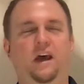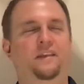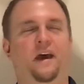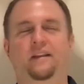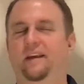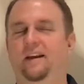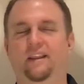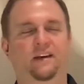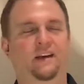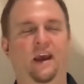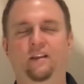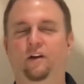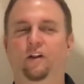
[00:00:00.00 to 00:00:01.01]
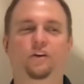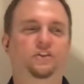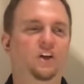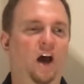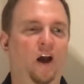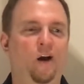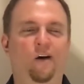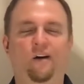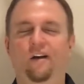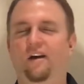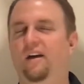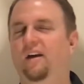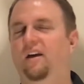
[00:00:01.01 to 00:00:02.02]
had that at the end of the day, and they're a little
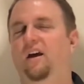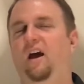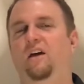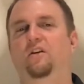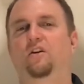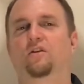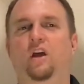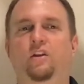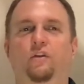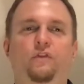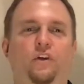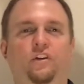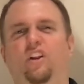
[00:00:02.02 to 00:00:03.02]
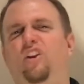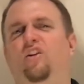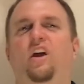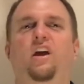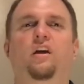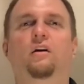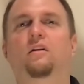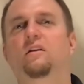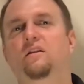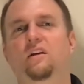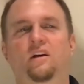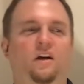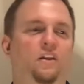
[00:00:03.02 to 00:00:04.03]
tired, and they're feeling a little
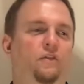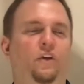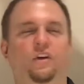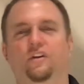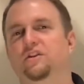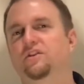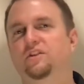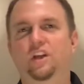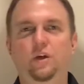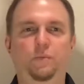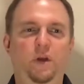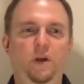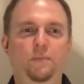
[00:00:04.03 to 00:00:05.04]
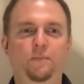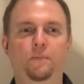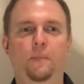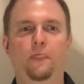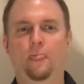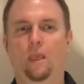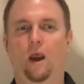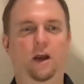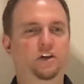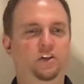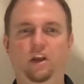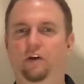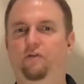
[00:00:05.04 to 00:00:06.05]
ill, and they're feeling a little sleepy. I
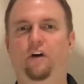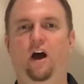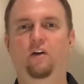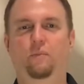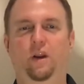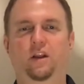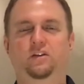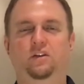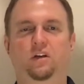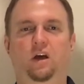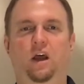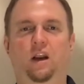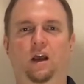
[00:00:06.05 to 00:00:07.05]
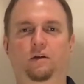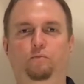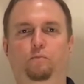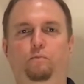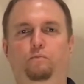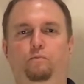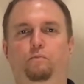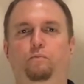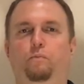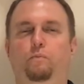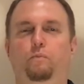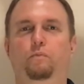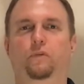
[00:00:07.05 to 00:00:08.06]
just take 5 minutes, and I
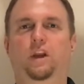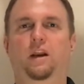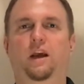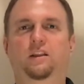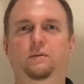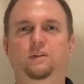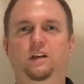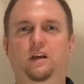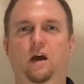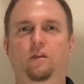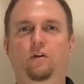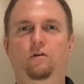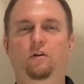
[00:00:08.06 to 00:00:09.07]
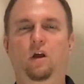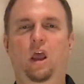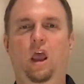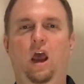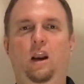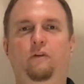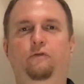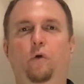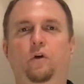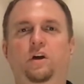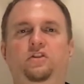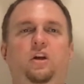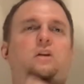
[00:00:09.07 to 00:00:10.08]
connect them together, and I
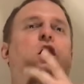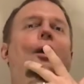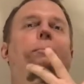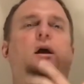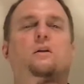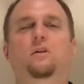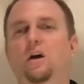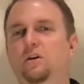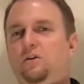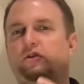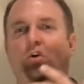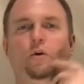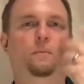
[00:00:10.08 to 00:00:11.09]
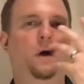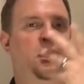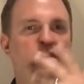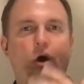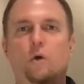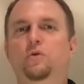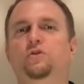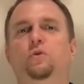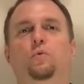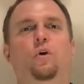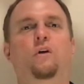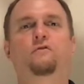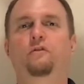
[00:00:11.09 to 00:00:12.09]
focus it on my lungs or my nose
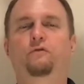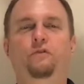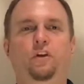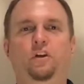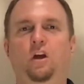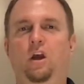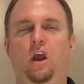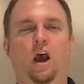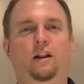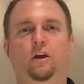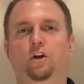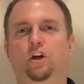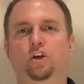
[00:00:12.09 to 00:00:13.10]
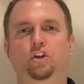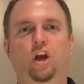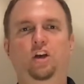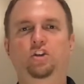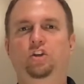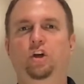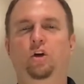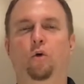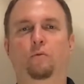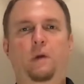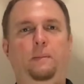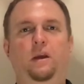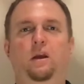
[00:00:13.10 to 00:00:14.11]
or wherever I'm feeling a little congestion, or
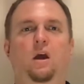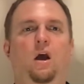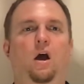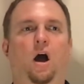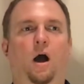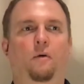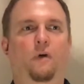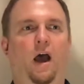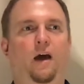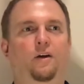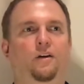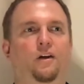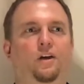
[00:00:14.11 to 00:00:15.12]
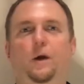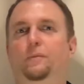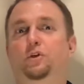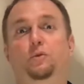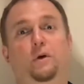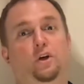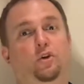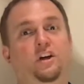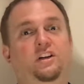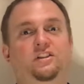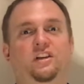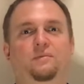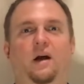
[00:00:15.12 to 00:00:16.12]
maybe had a couple too many
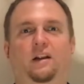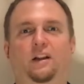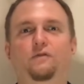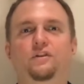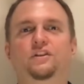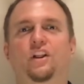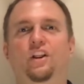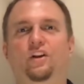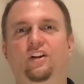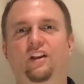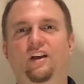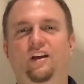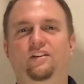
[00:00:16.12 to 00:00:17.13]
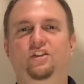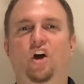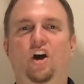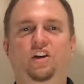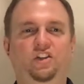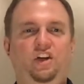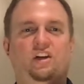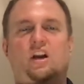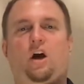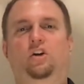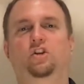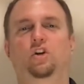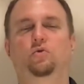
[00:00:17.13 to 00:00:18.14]
drinks and my liver's a little toxic and
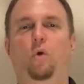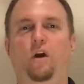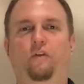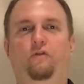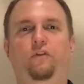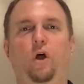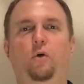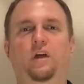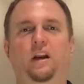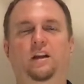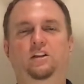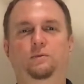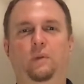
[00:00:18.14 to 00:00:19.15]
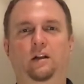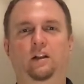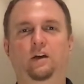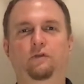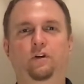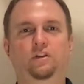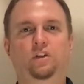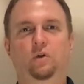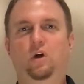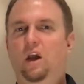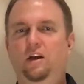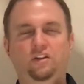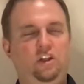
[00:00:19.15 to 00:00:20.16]
I'll just want to flow that into my liver to
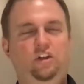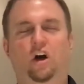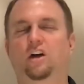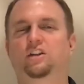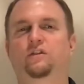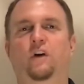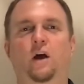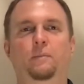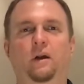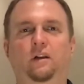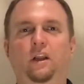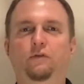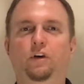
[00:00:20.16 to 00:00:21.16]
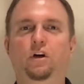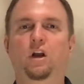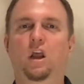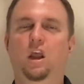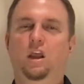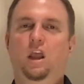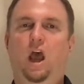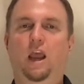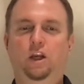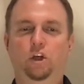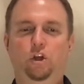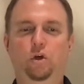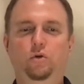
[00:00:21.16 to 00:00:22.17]
detoxify my liver. I
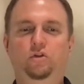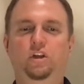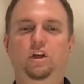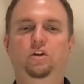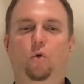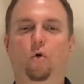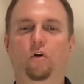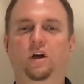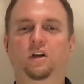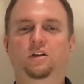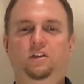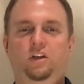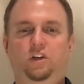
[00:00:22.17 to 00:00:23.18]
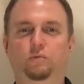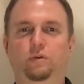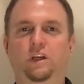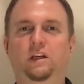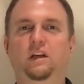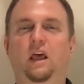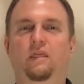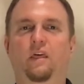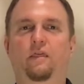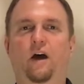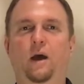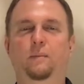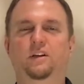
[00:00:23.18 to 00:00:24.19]
can use these organs, the spleen and the
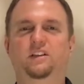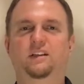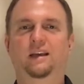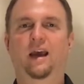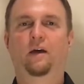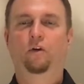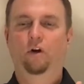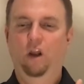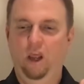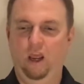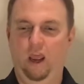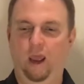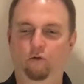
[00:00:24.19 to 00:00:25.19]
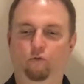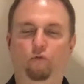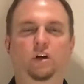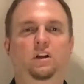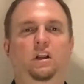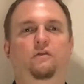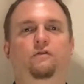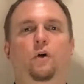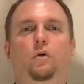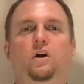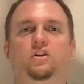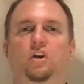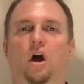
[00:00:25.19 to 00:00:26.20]
thymus, together and really
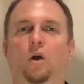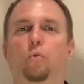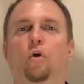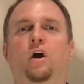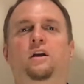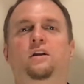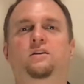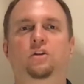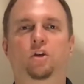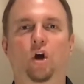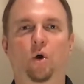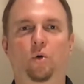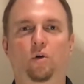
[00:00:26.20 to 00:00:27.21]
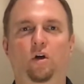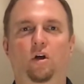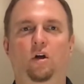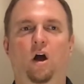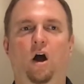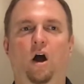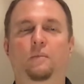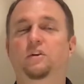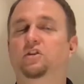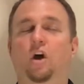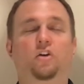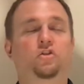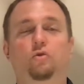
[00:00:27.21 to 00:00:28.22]
focus on where I need to go. This is
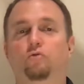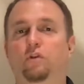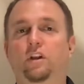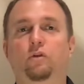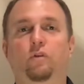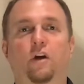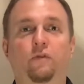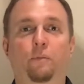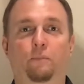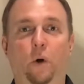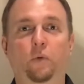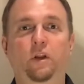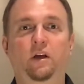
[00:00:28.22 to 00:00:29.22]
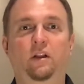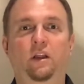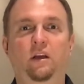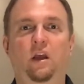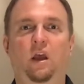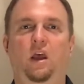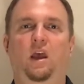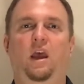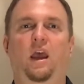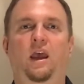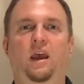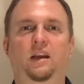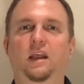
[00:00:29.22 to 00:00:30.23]
also really great for bone healing
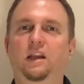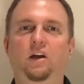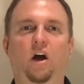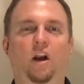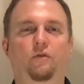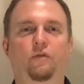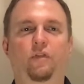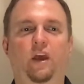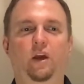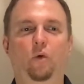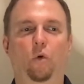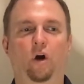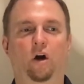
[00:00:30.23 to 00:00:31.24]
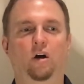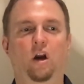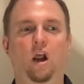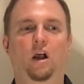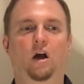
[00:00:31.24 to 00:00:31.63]
and any kind of thing where